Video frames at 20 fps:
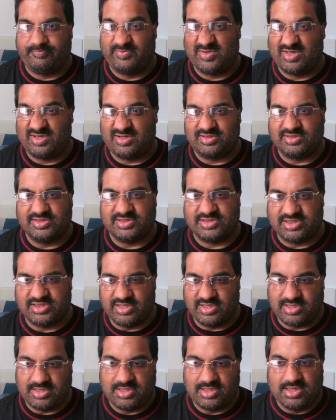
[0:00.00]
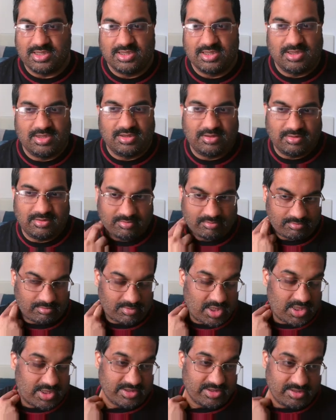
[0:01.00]
honestly,
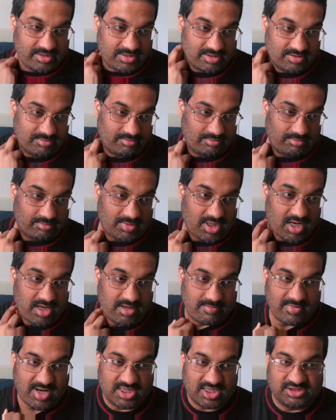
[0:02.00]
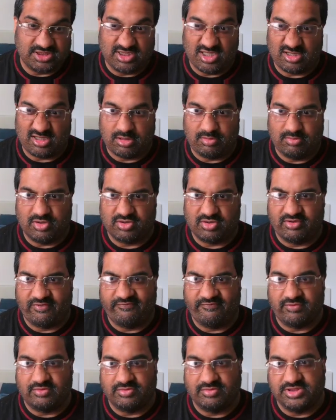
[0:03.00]
my match that I'm looking
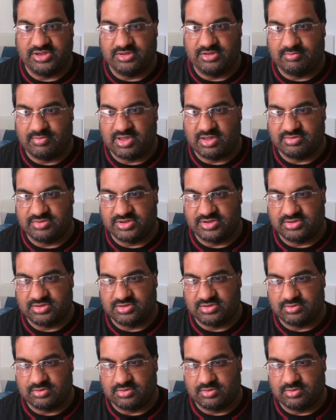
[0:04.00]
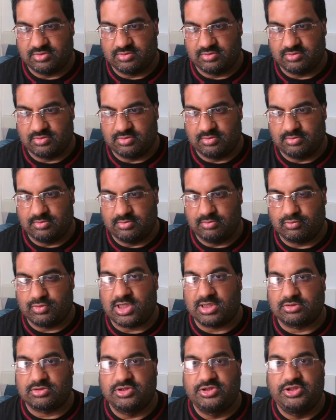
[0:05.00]
forward to the most,
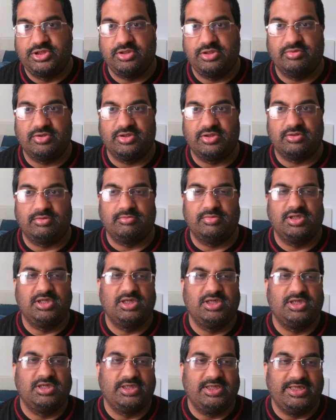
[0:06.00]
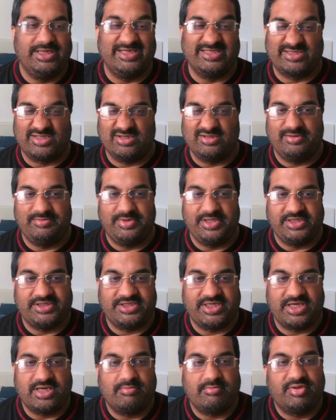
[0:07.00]
well, two of them, is going to be
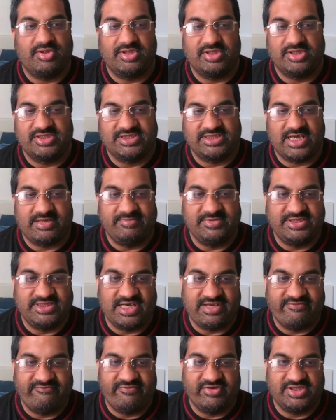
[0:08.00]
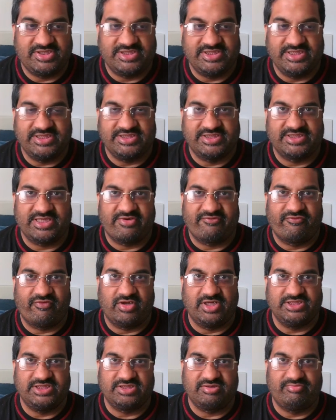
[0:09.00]
CM Punk, Sami Zayn versus Seth
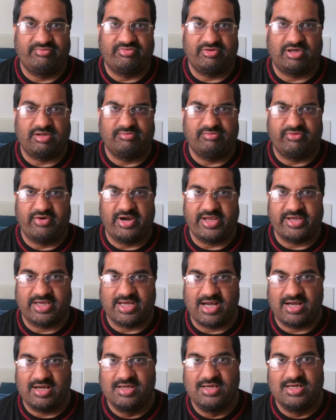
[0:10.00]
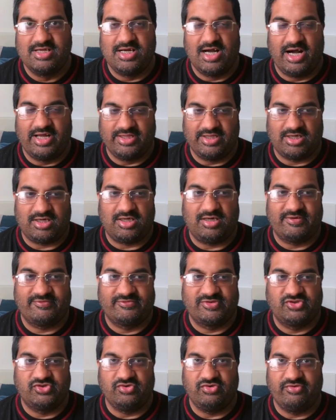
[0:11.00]
Rollins and Braun Breaker, and the
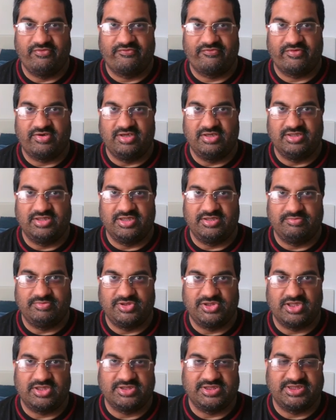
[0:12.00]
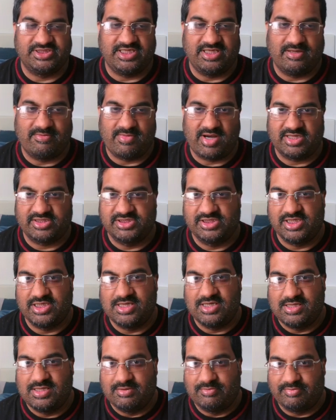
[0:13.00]
R-Truth and John Cena match,
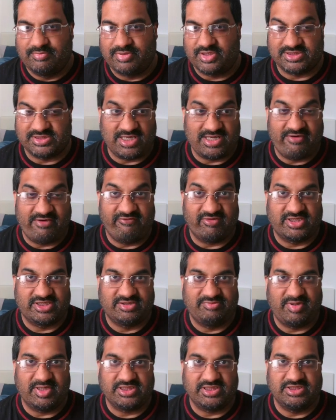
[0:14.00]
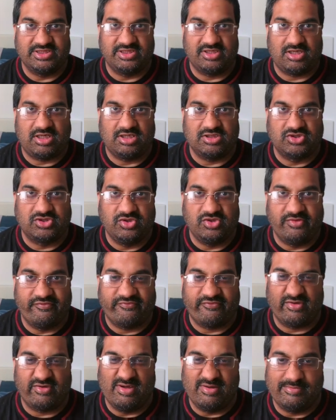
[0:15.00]
because I never expected the R-Truth
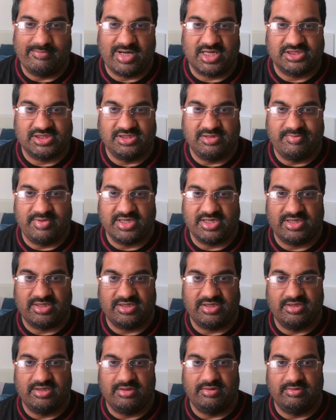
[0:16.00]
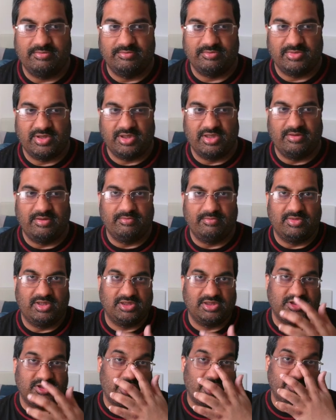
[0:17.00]
match to be a
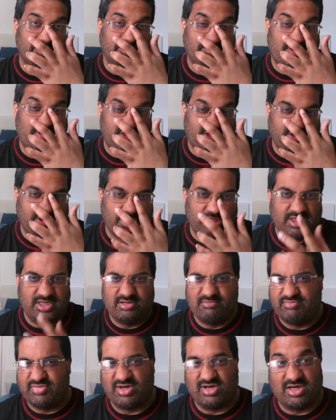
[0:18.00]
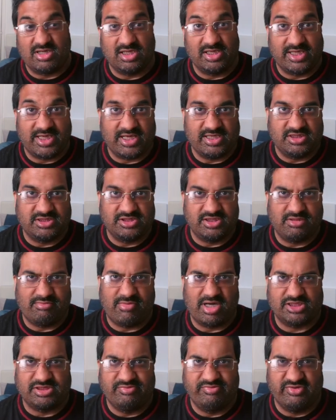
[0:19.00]
title match. But I'm going to get into the
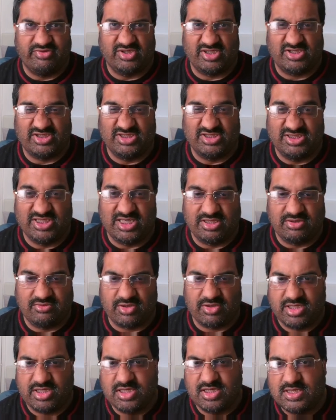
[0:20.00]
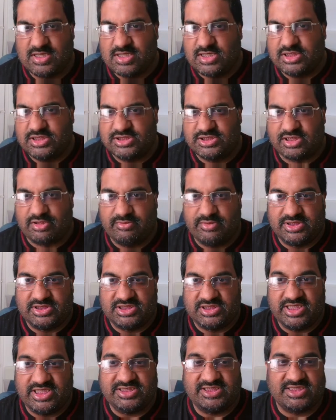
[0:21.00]
match predictions anyway. So it's
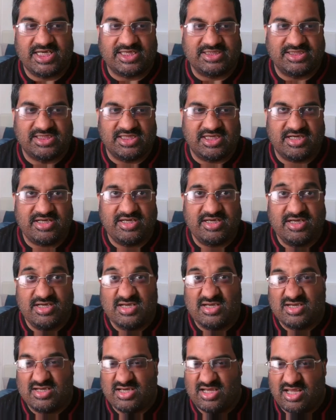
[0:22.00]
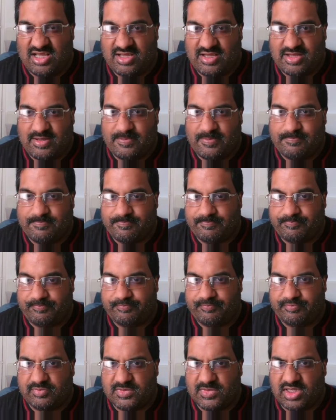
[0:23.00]
this Saturday, and
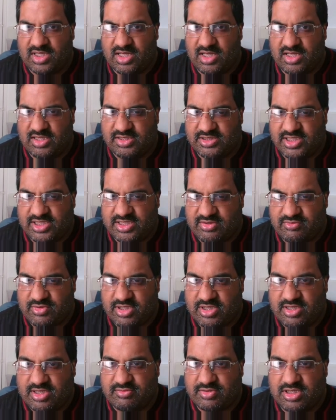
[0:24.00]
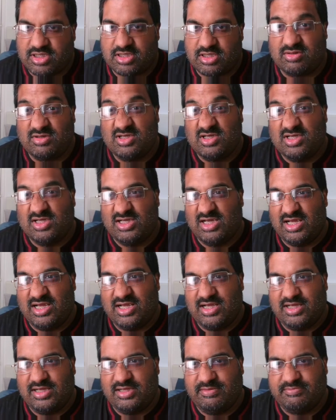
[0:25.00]
anyway, here we go.
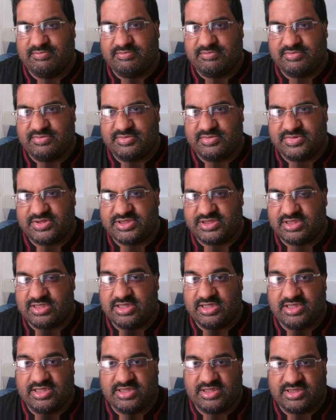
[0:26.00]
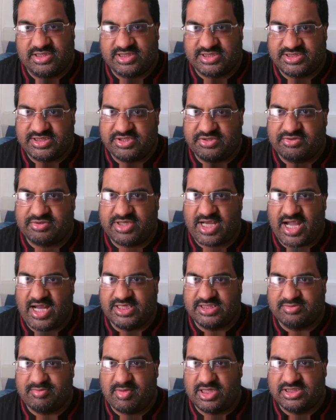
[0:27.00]
The steel
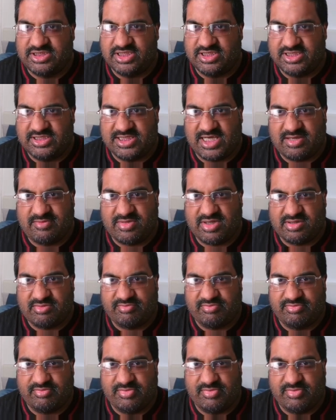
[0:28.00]
cage match of the Damian